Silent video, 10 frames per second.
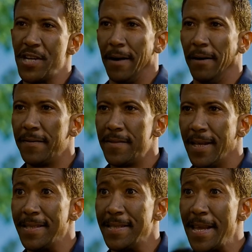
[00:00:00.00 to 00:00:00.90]
so they've
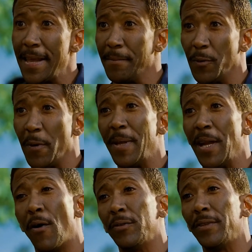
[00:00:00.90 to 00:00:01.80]
asked for Hondo
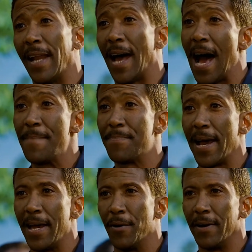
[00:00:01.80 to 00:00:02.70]
and his team's
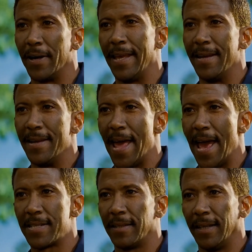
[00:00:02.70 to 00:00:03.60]
assistance just in
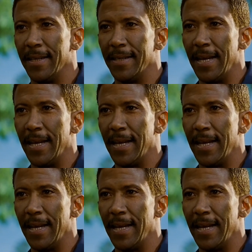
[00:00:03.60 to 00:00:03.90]
case.